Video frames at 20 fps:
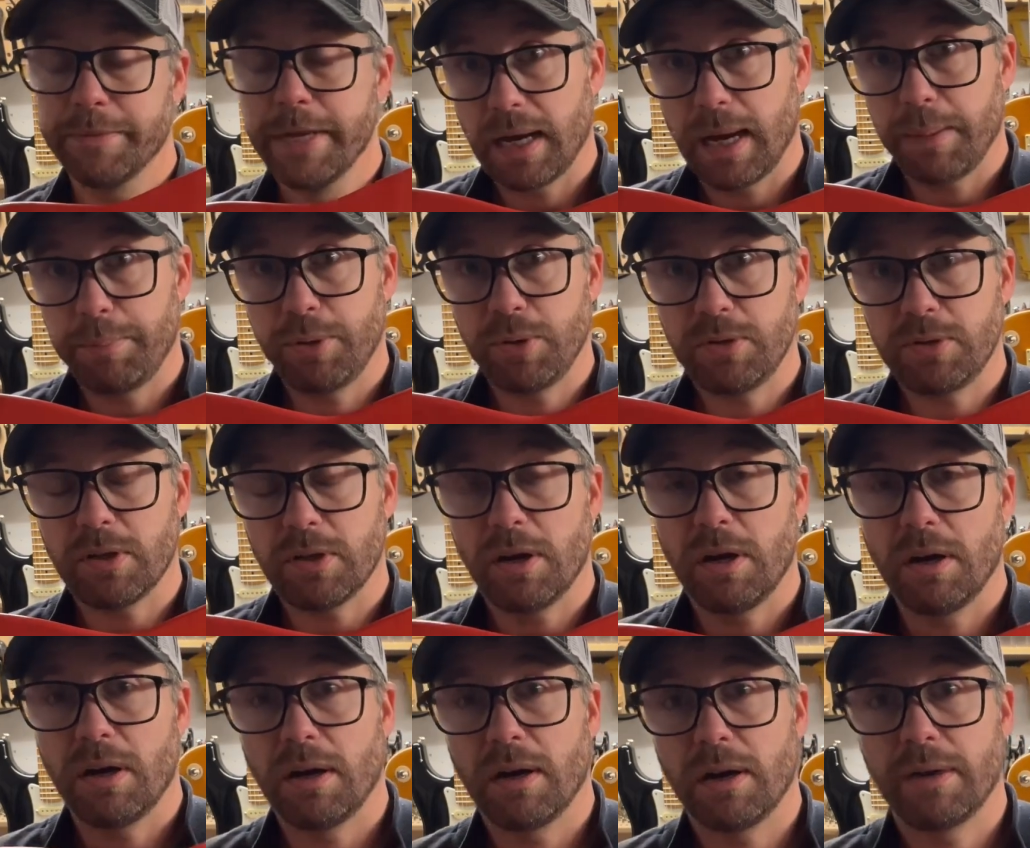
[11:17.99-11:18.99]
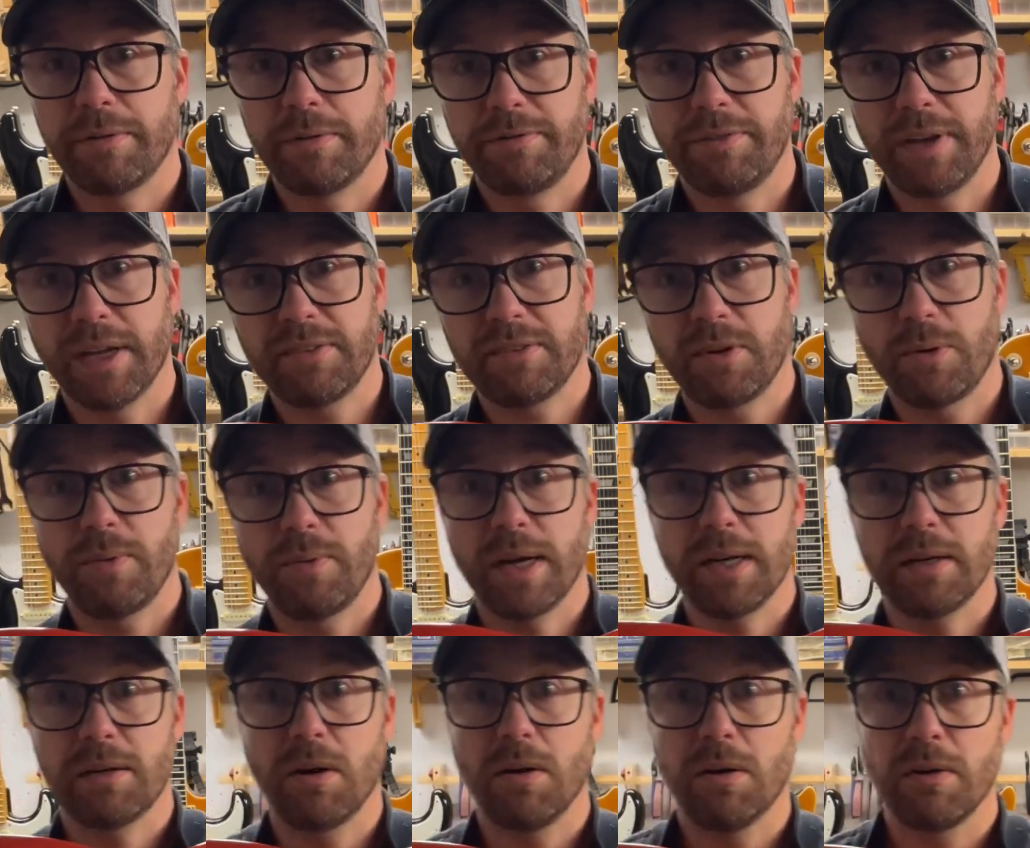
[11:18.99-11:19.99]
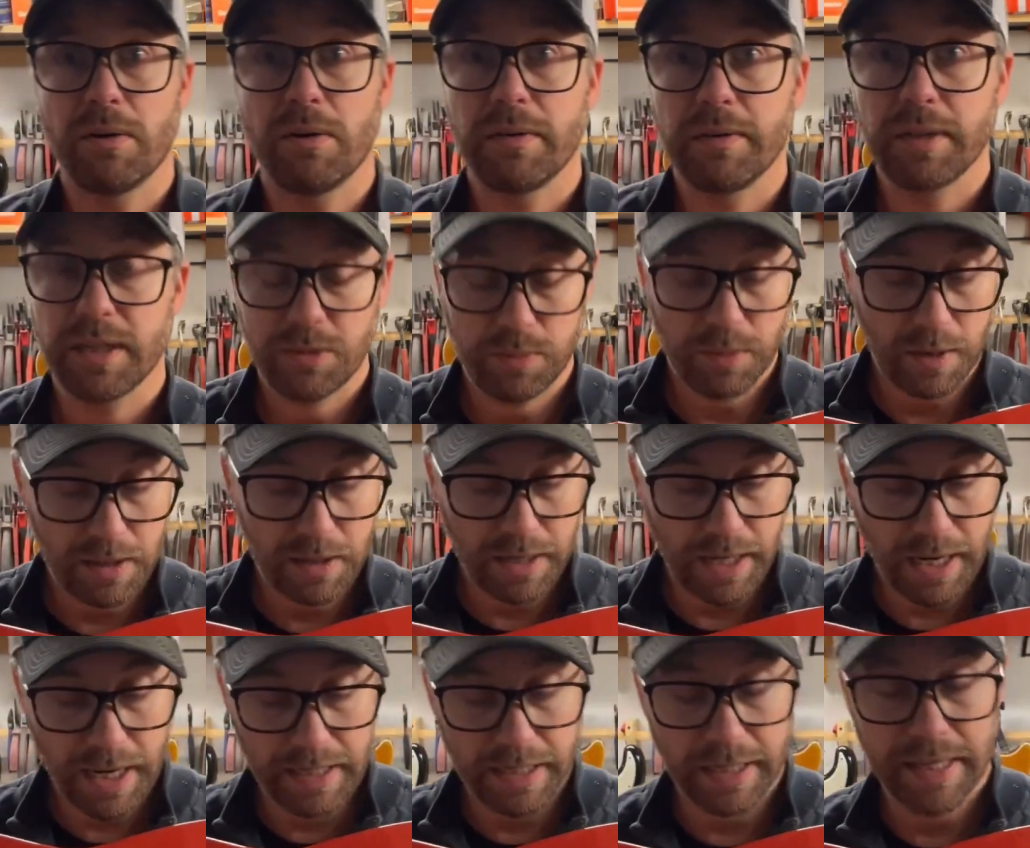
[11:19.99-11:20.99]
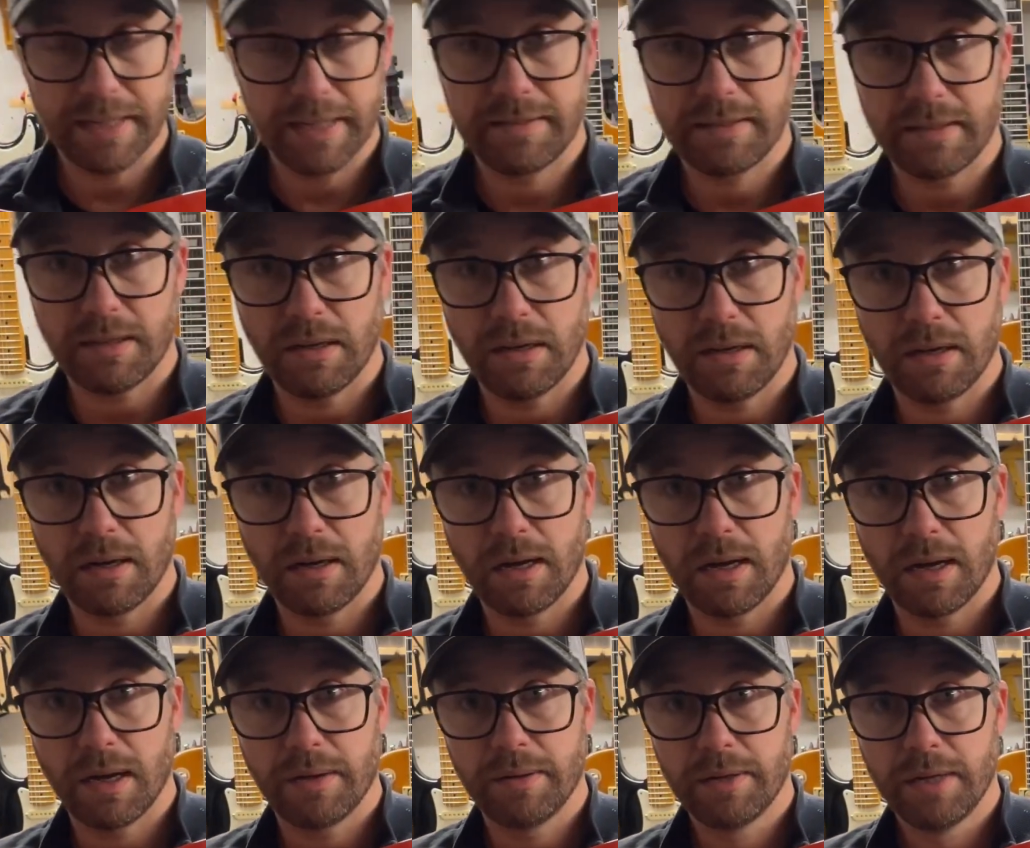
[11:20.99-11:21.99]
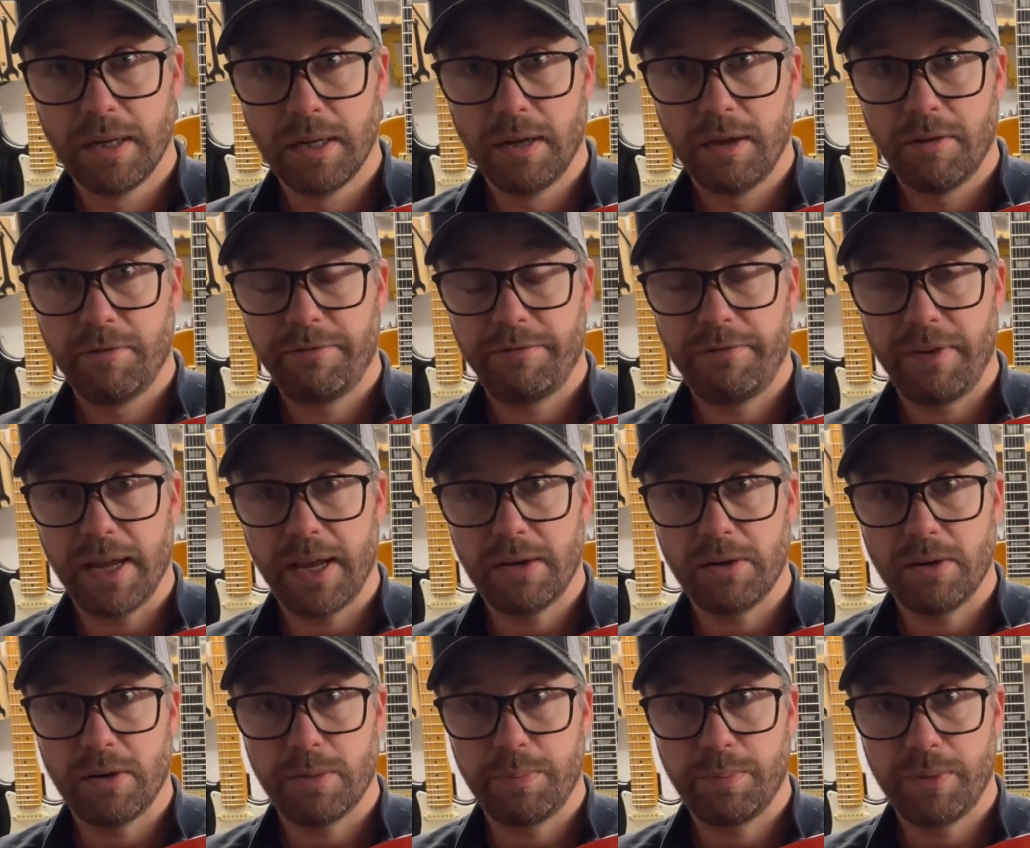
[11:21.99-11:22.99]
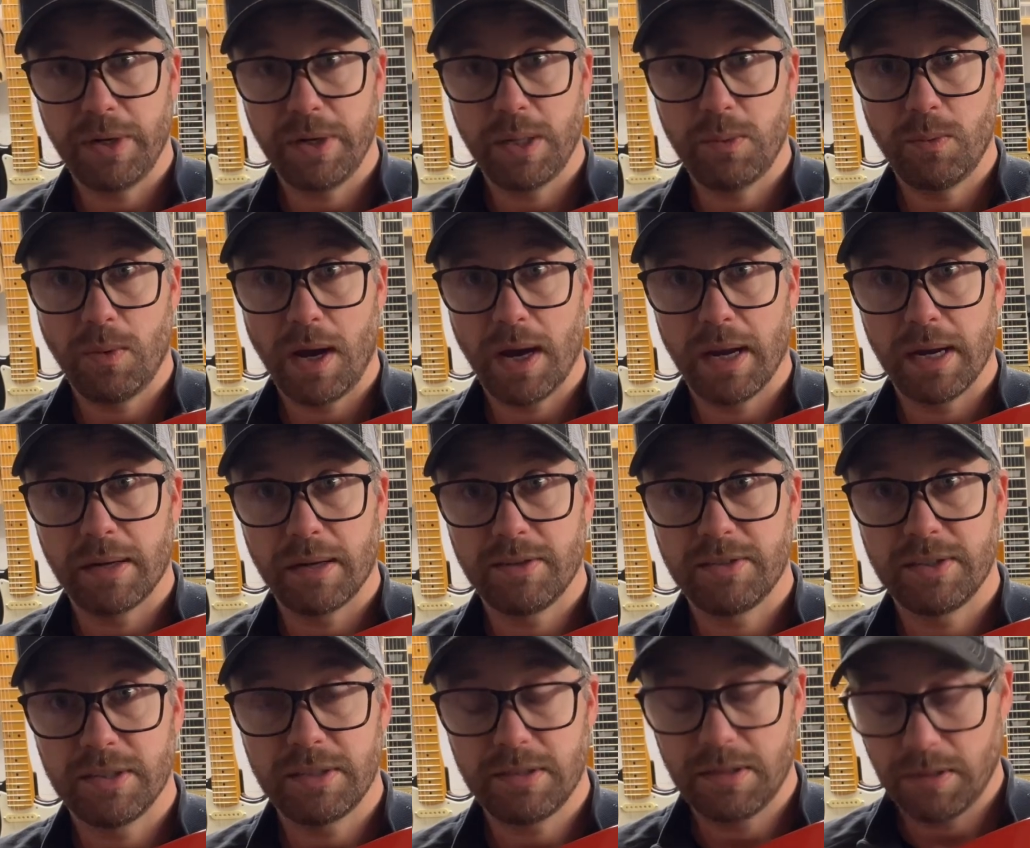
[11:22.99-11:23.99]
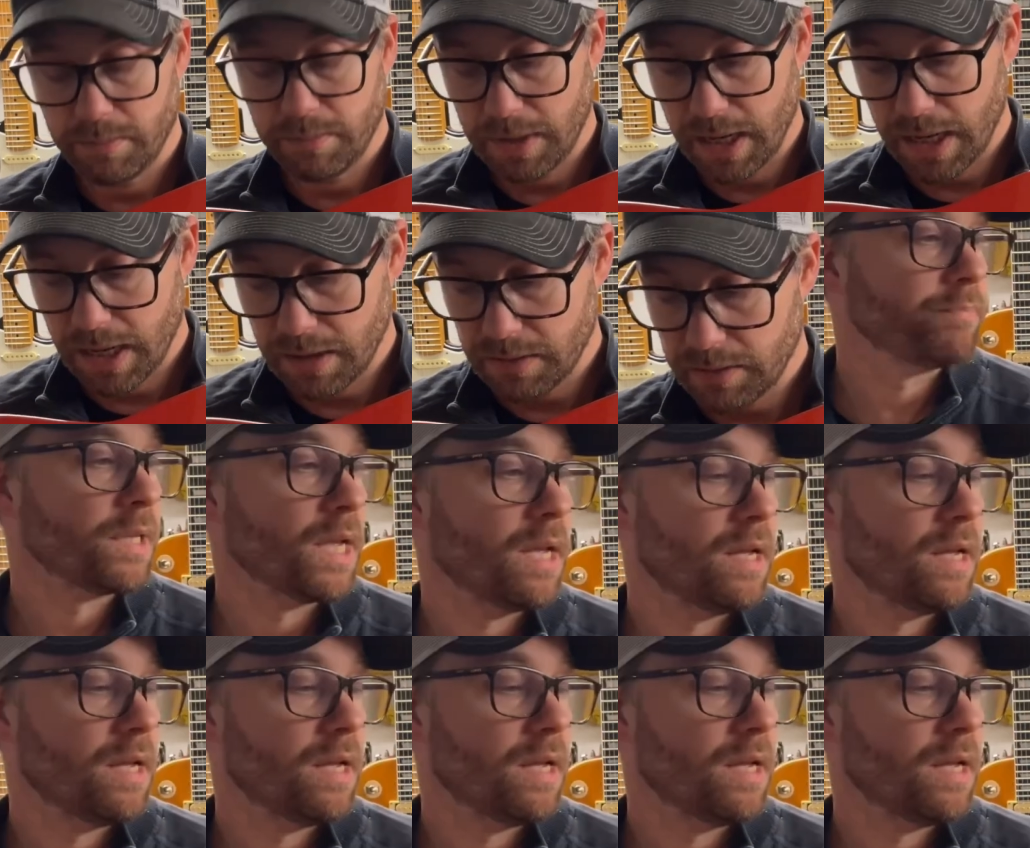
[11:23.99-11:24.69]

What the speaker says: I put a Fiesta red color on this one, and it's a Fender pre-wired system here.